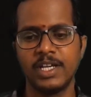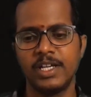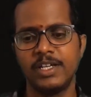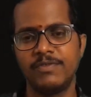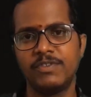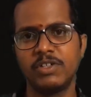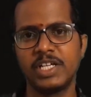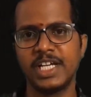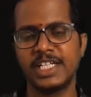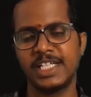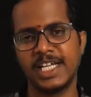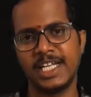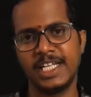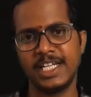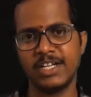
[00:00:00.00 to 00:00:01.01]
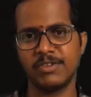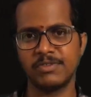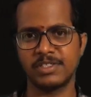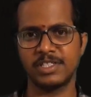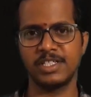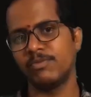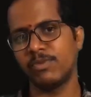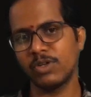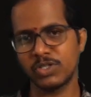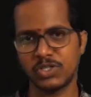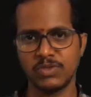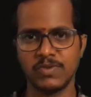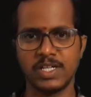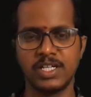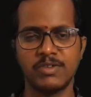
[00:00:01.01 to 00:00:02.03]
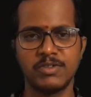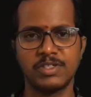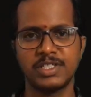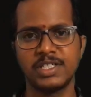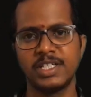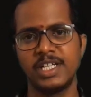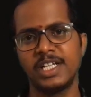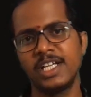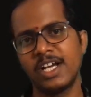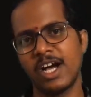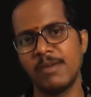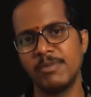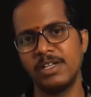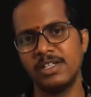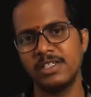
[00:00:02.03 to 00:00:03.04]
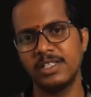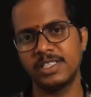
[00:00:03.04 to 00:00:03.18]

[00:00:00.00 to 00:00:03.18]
If you get any doubts, post your doubts in comment